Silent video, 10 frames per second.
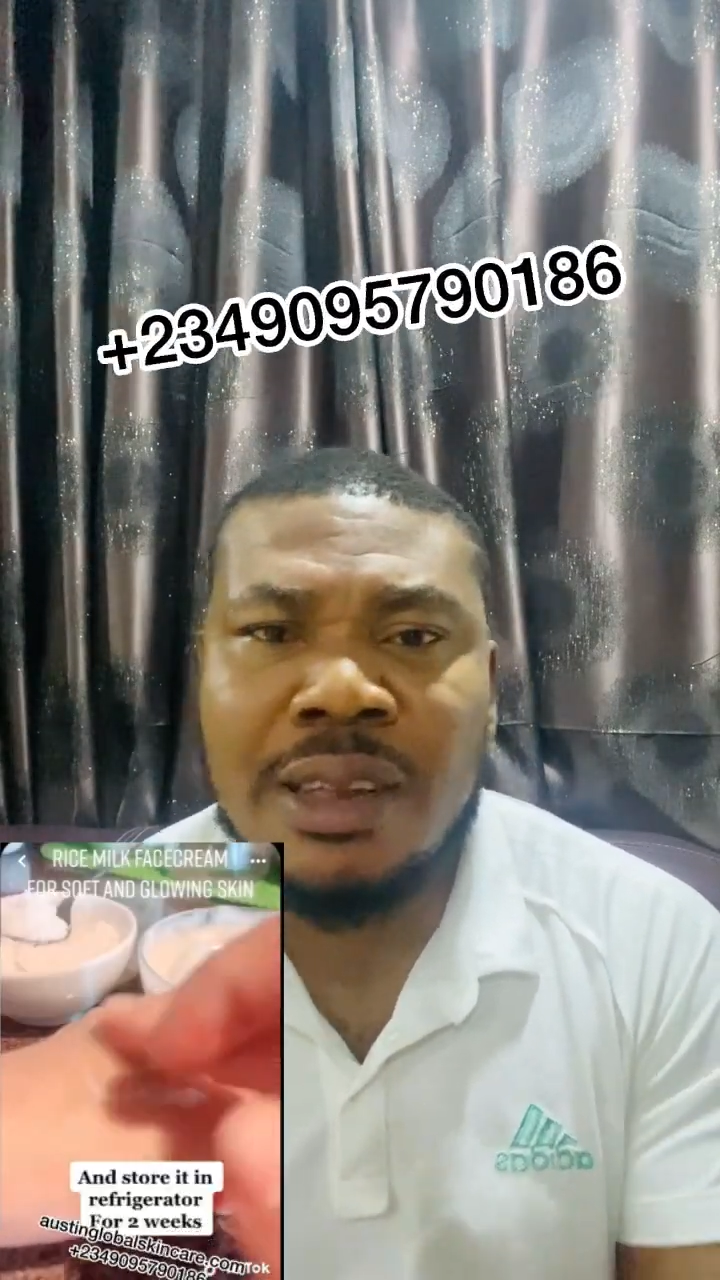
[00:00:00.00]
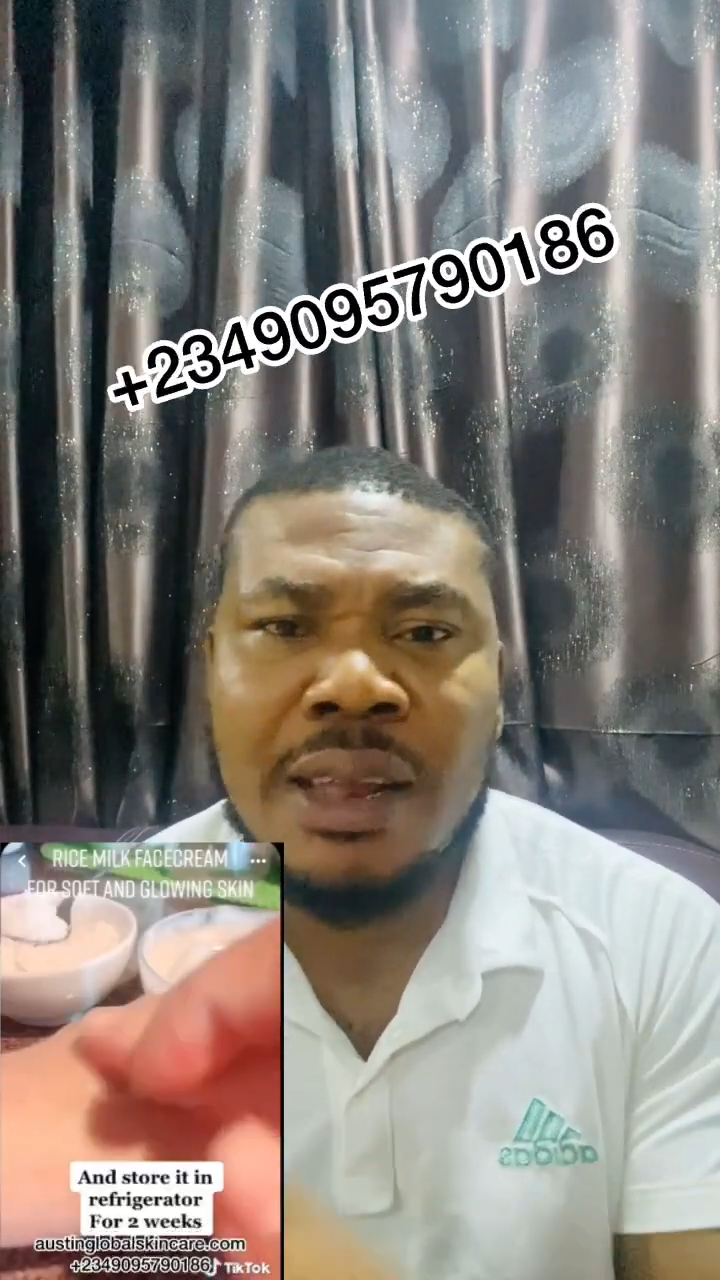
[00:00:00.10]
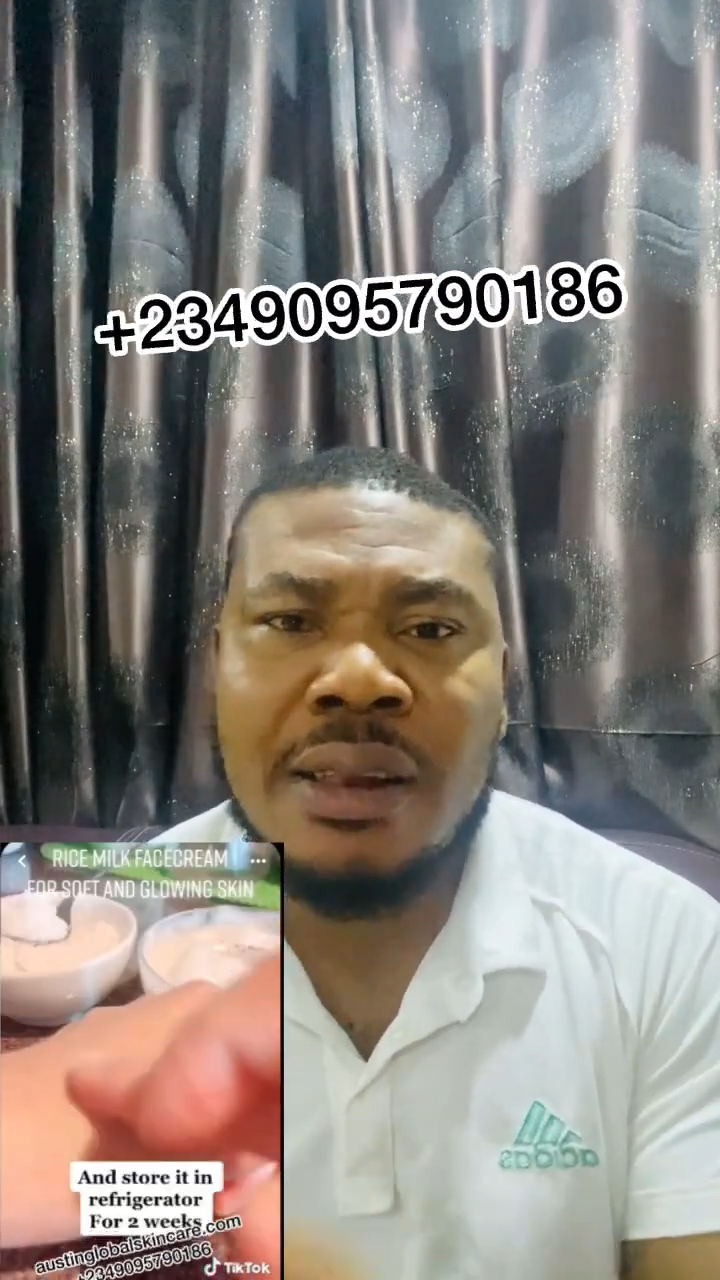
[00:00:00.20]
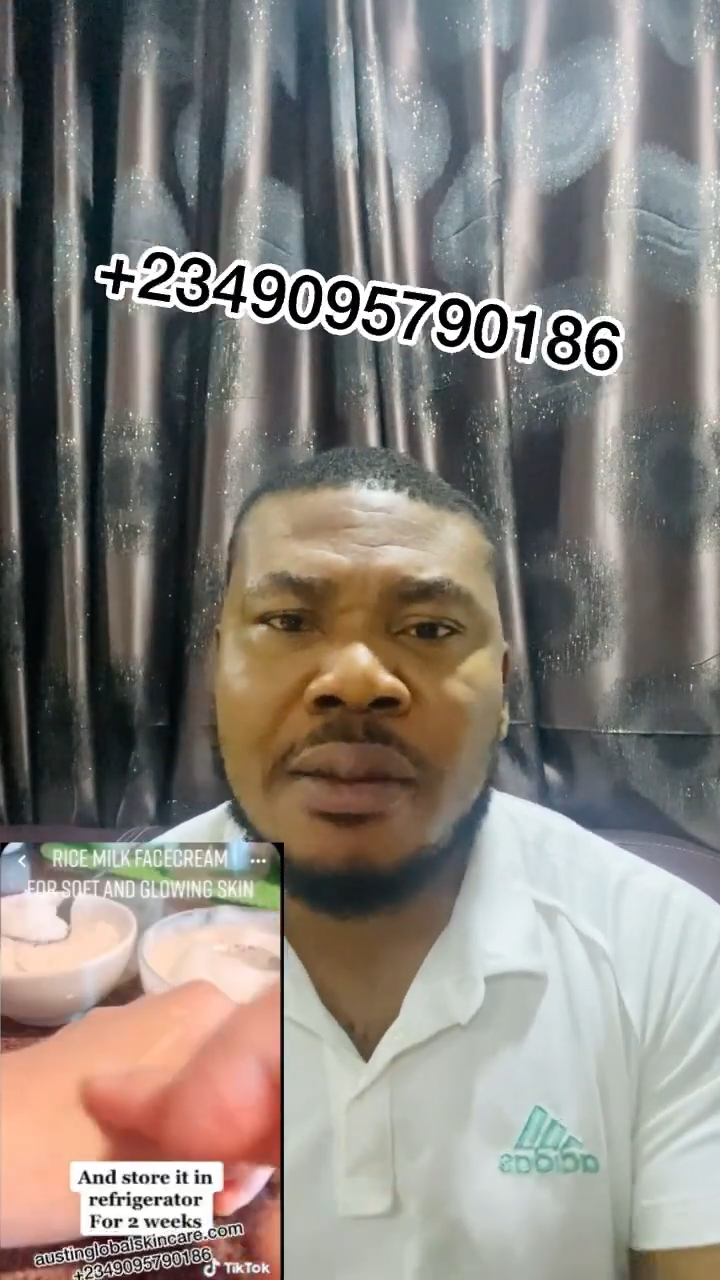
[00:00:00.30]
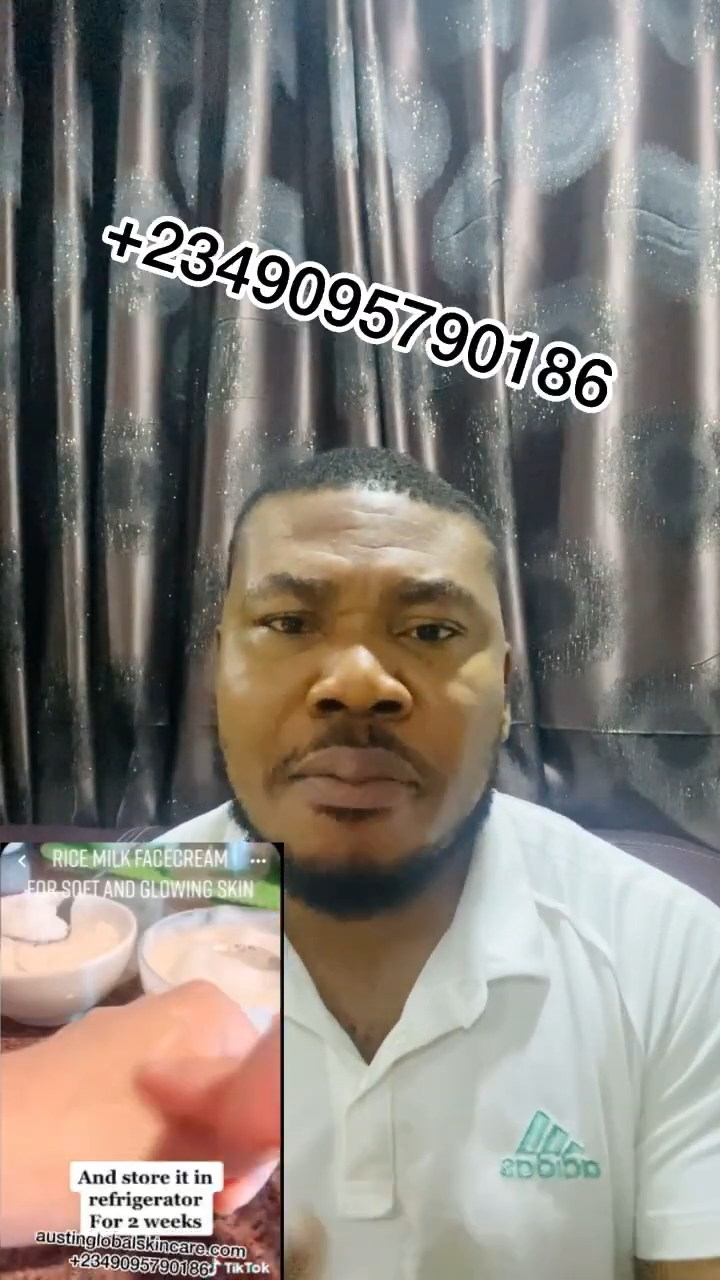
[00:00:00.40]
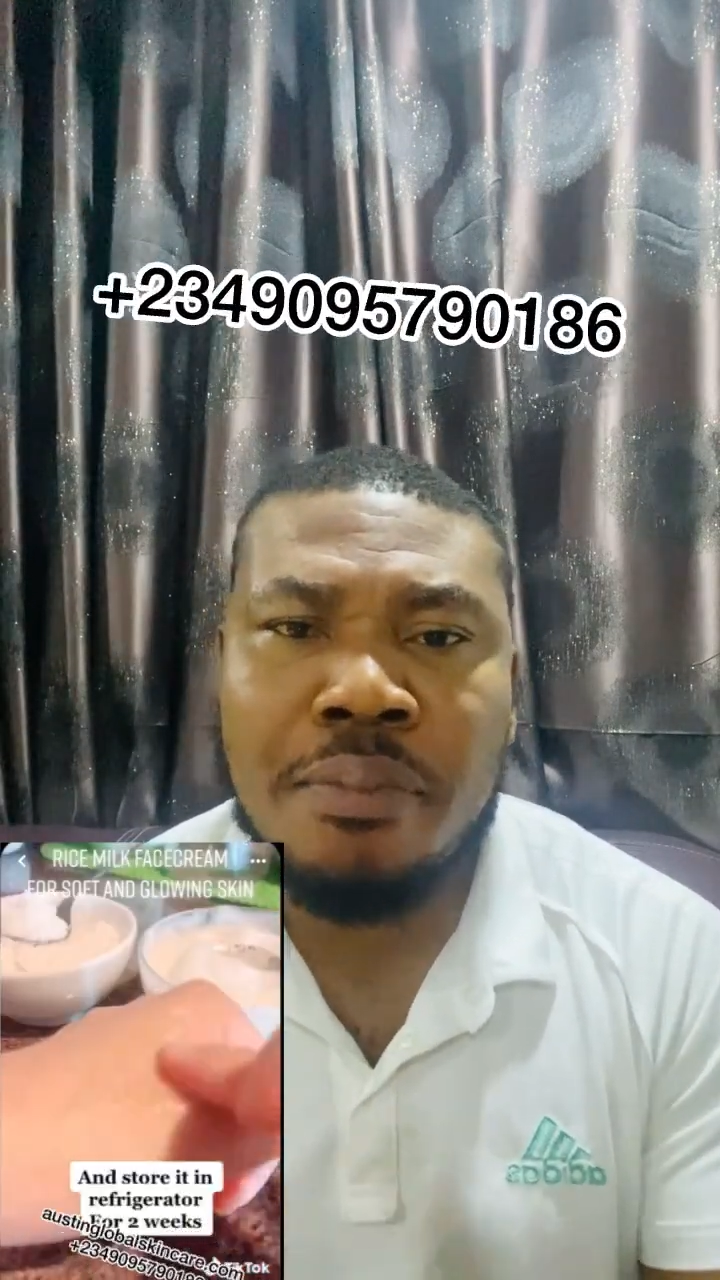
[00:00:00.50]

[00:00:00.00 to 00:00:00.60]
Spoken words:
then